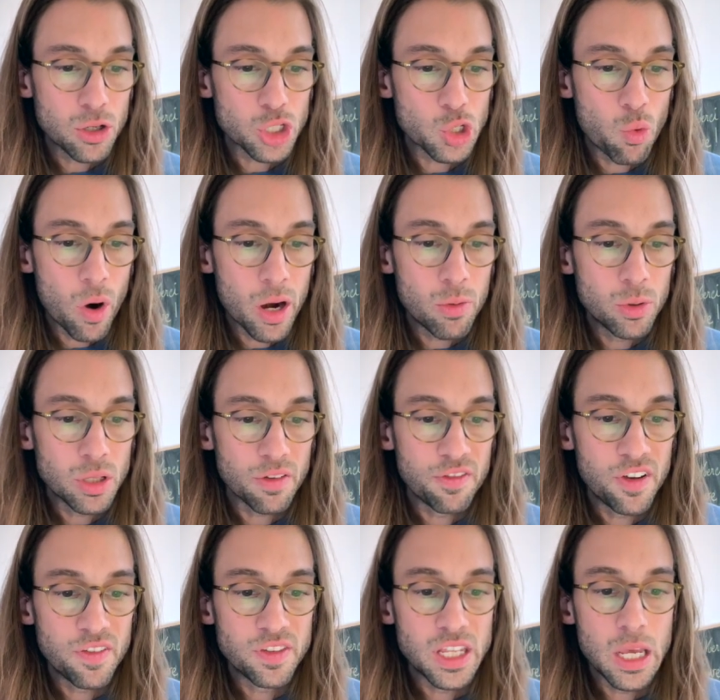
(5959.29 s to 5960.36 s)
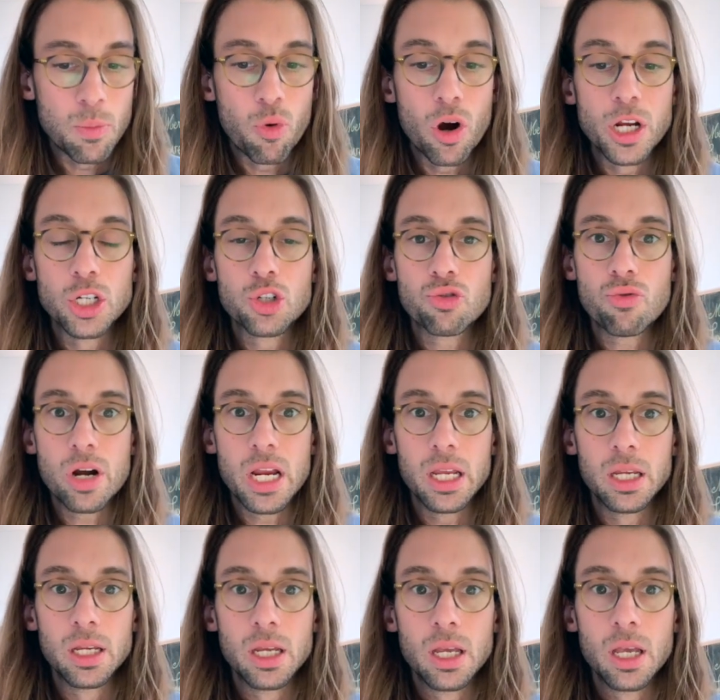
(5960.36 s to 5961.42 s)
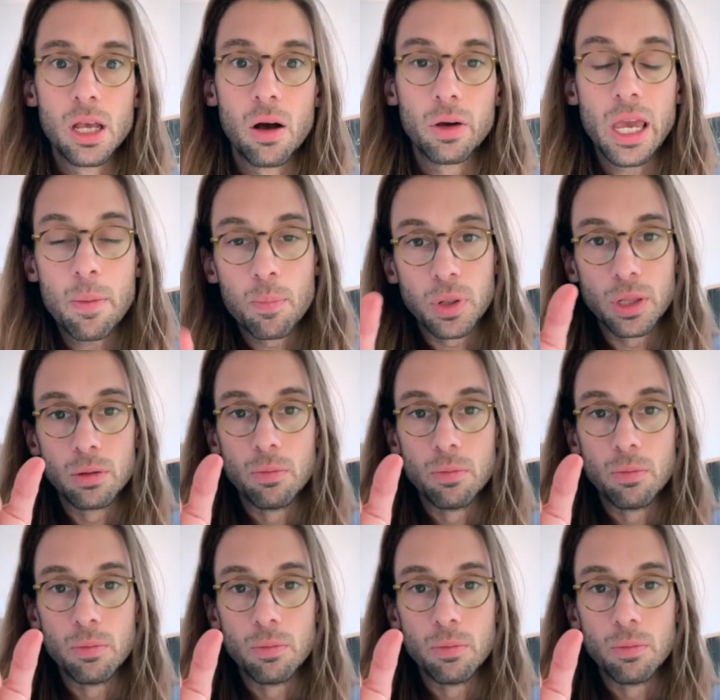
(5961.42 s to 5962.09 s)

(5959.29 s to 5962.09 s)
the square root of 50.3, okay?